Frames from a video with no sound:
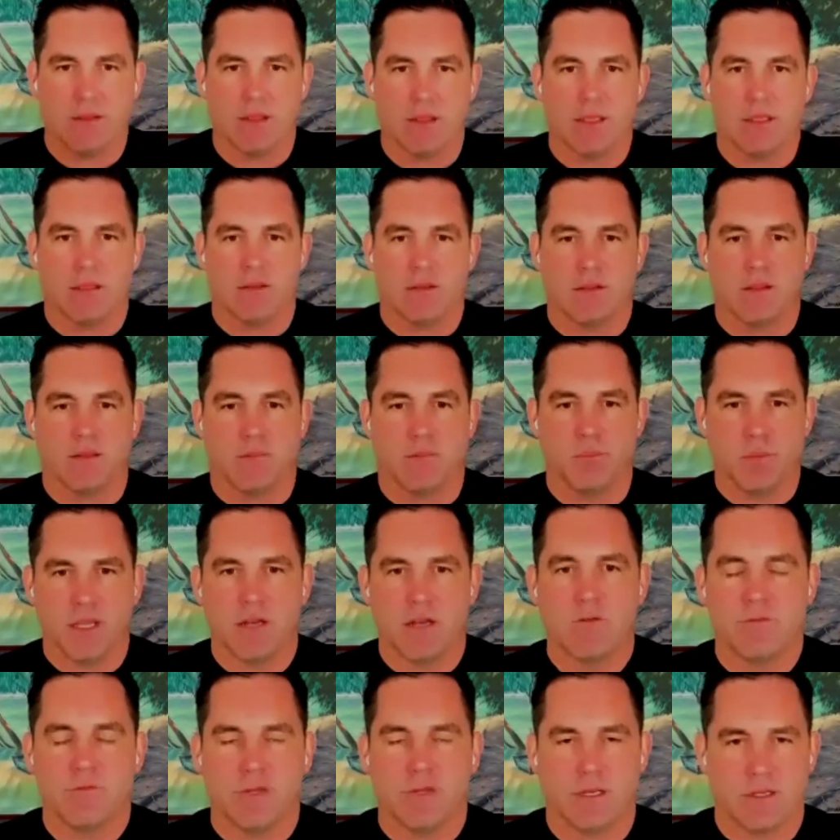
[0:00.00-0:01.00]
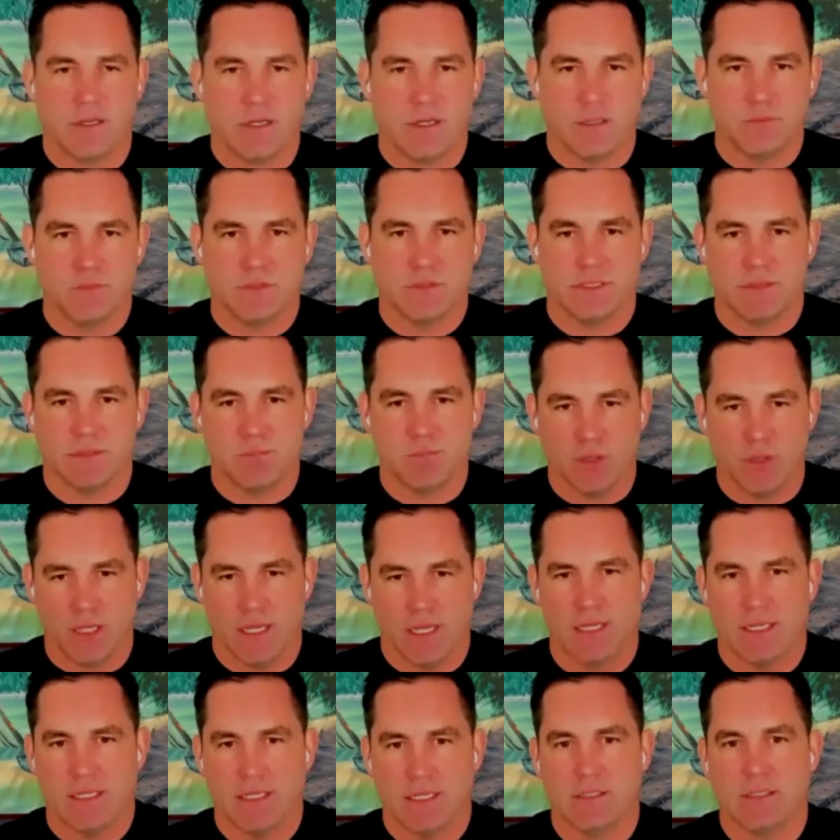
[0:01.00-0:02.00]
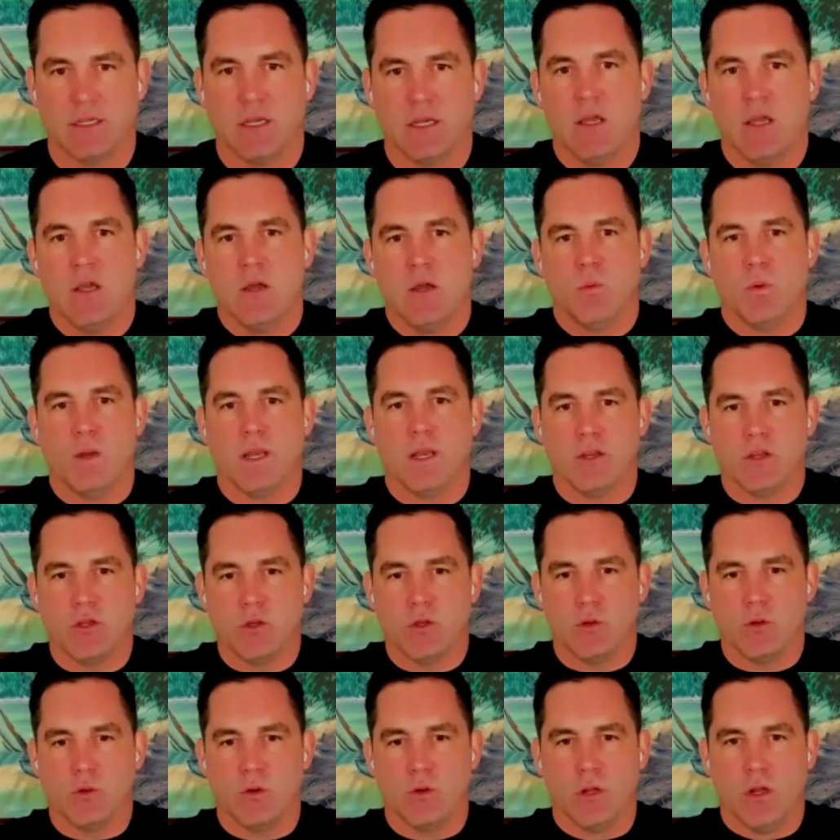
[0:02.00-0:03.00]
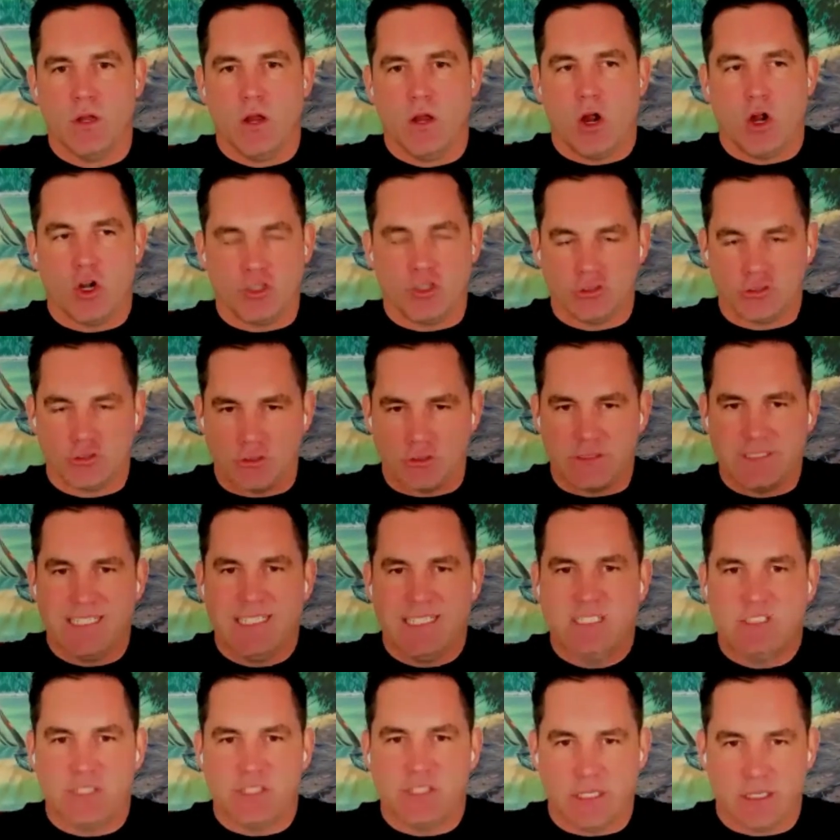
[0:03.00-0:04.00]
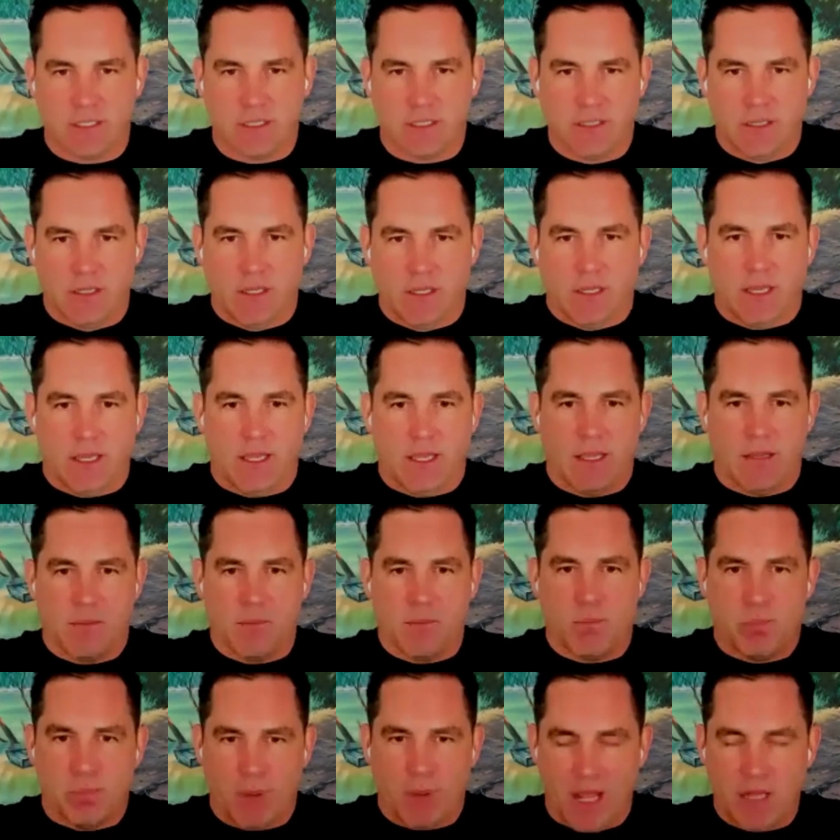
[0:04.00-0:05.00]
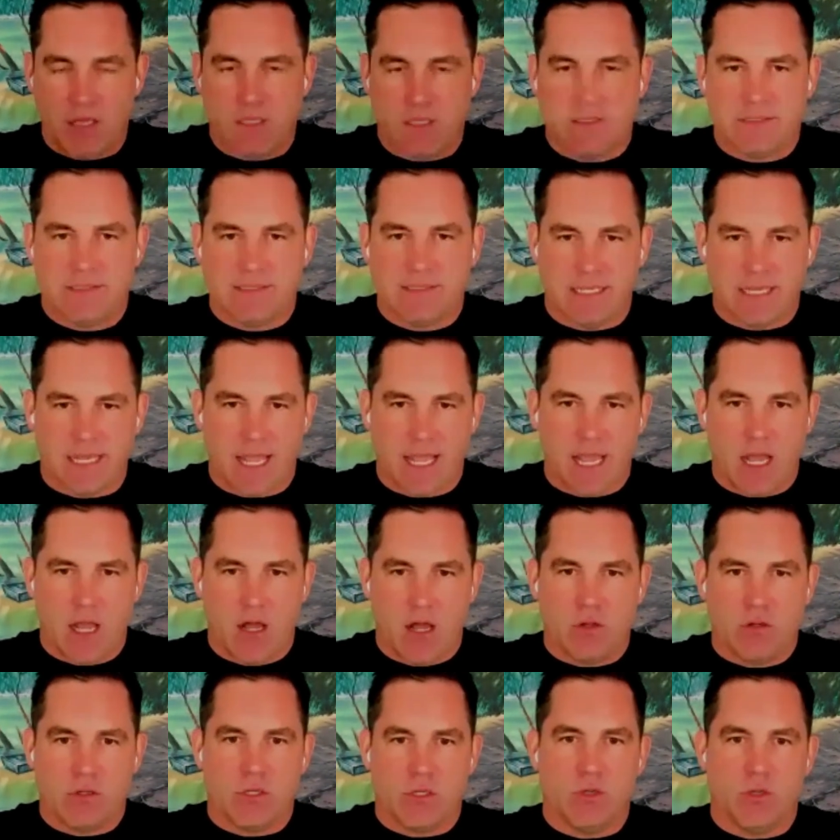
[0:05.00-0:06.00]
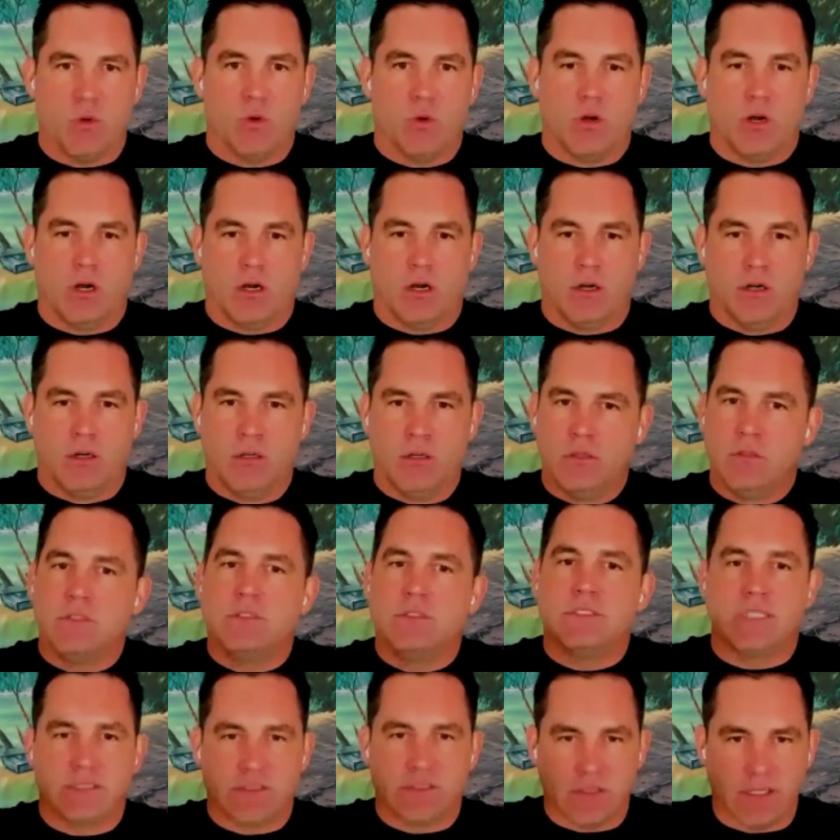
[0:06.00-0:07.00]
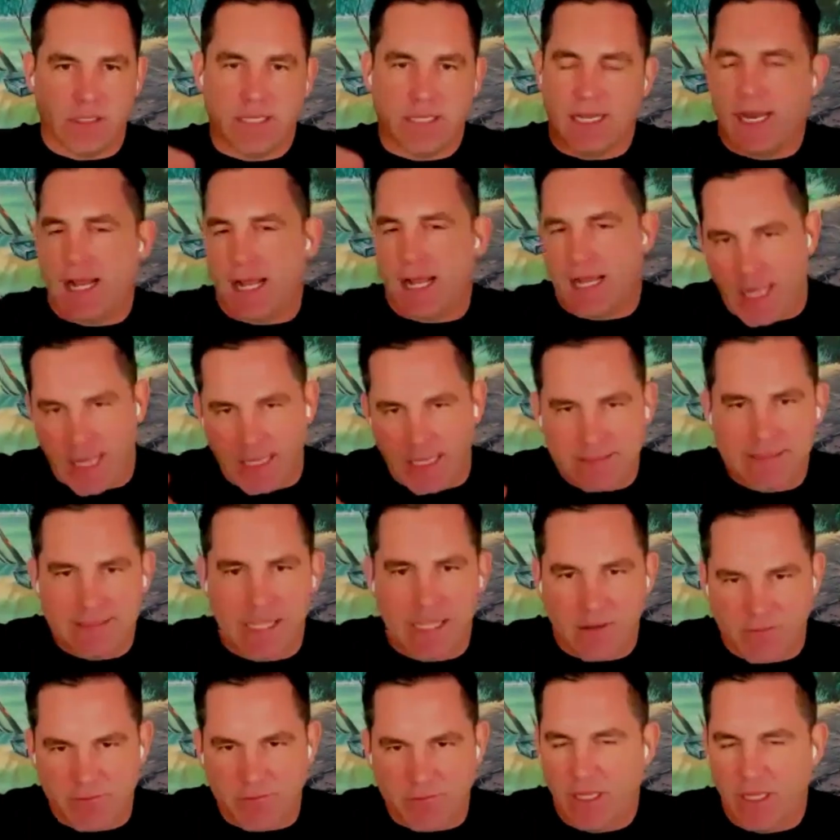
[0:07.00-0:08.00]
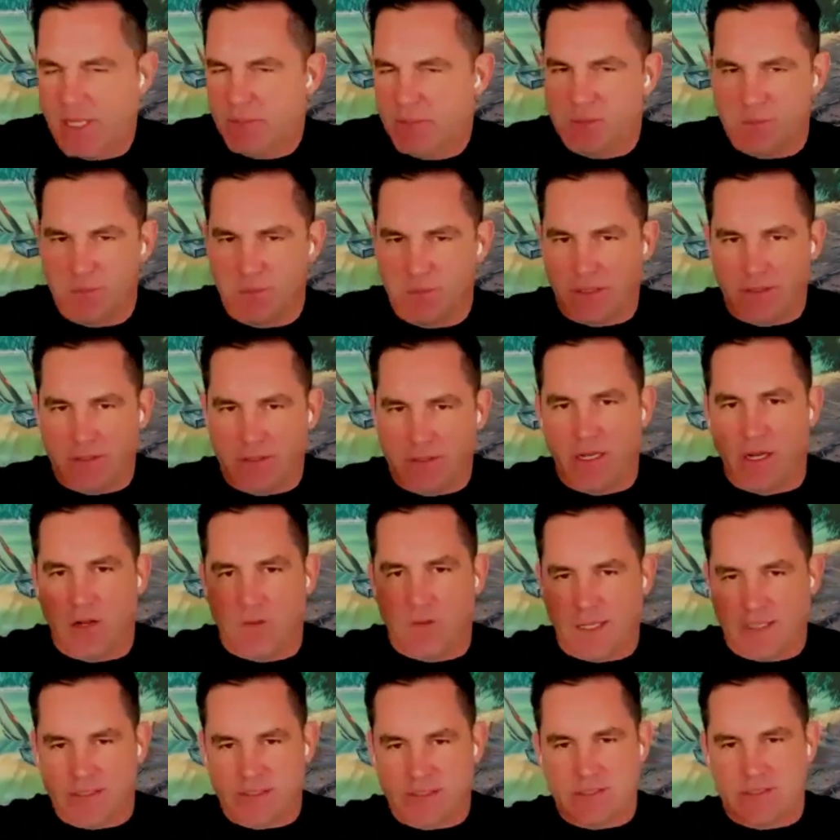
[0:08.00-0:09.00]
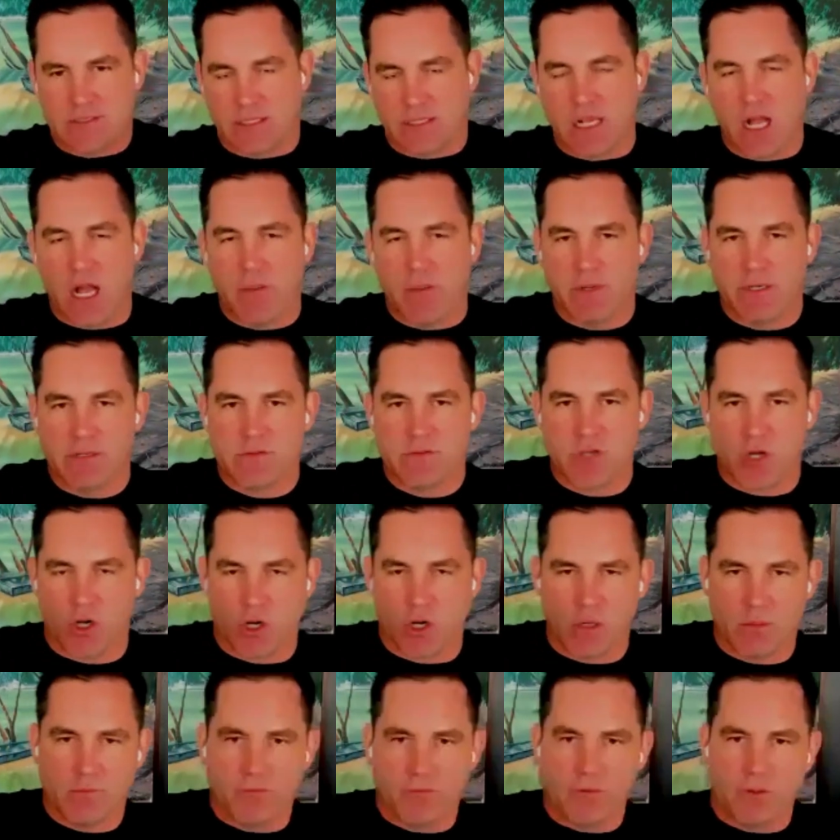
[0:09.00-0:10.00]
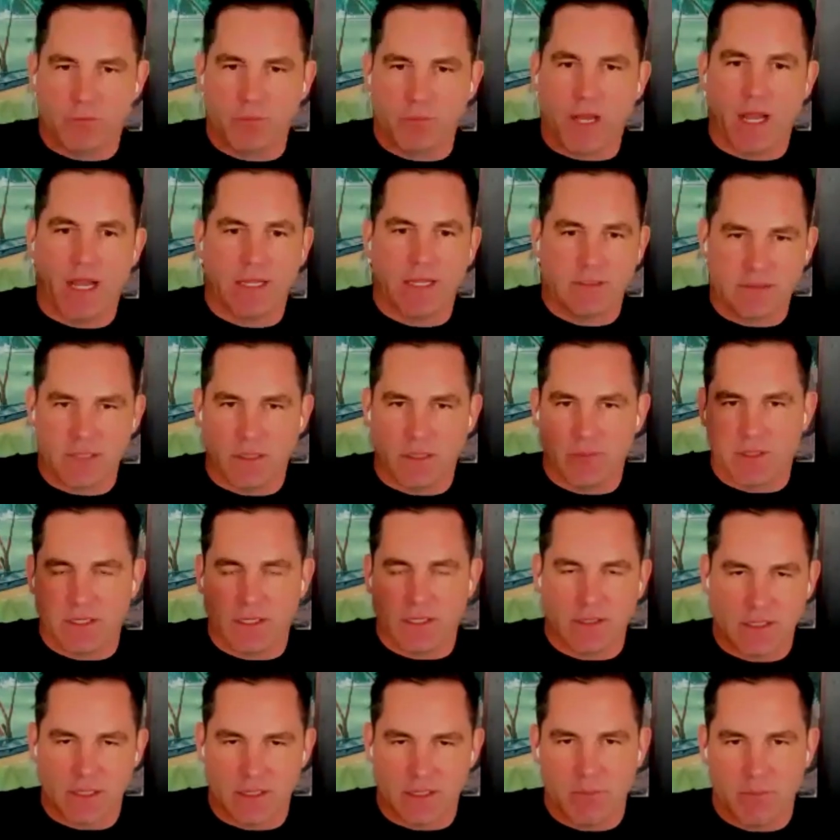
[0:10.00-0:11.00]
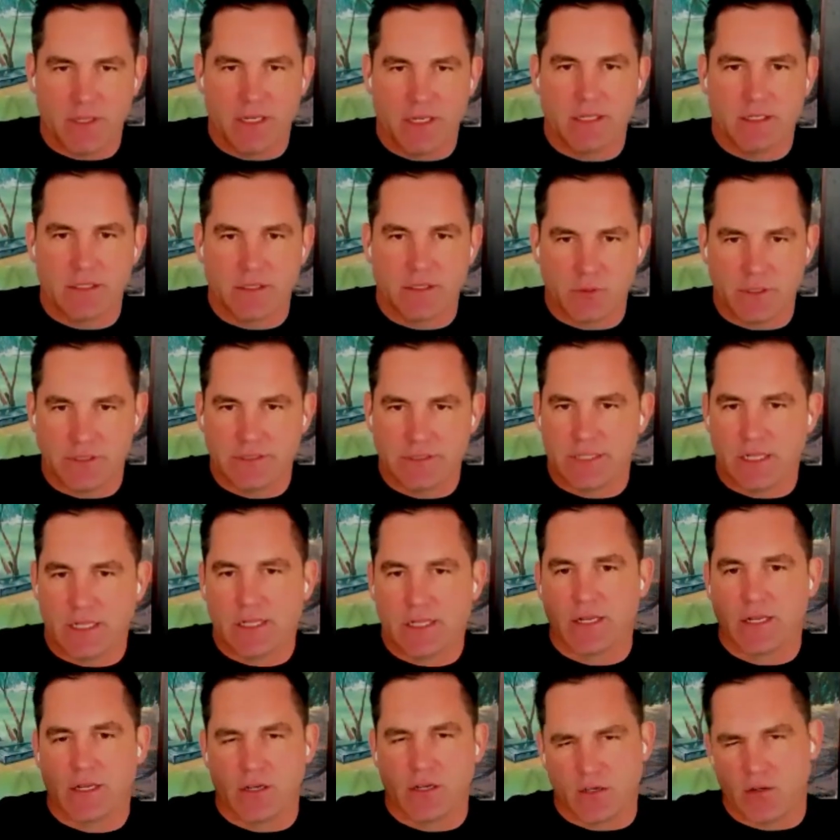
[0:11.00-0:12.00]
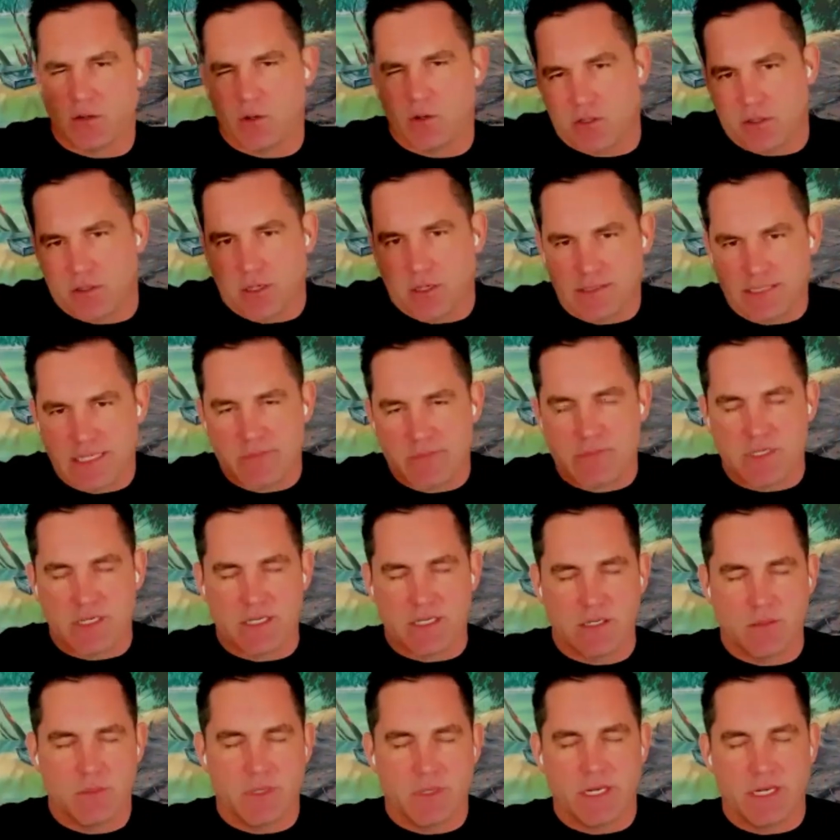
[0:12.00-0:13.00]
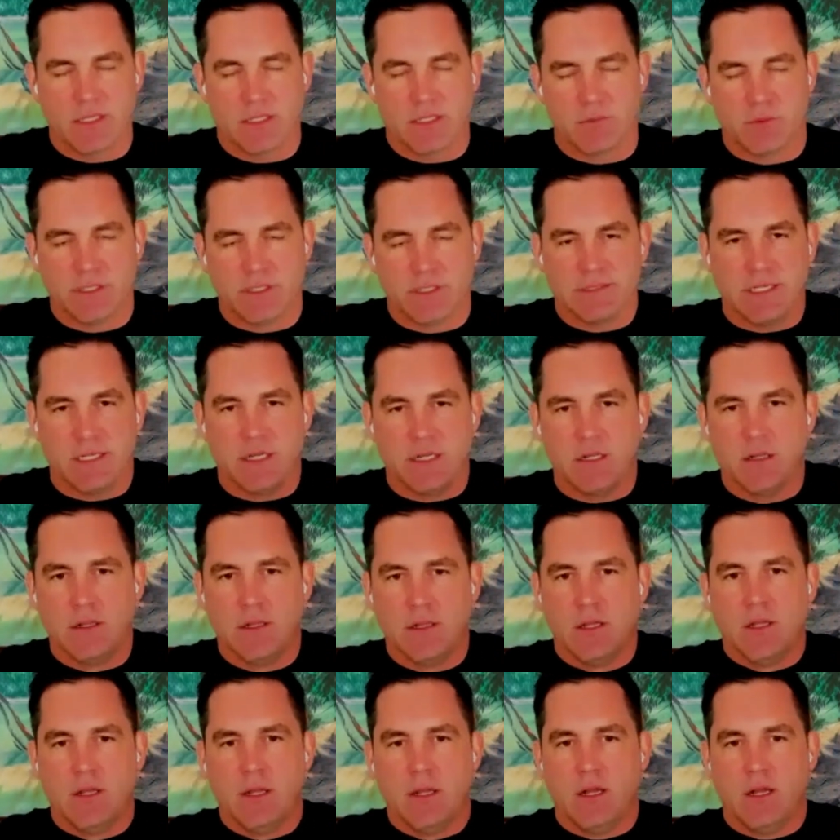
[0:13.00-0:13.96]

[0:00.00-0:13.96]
The the benefit comes in play when you are strategic and balancing out your essentially, and I, I, say flips, but you know, that's just a common term for buying something and then immediately reselling it or attempting to immediately resell.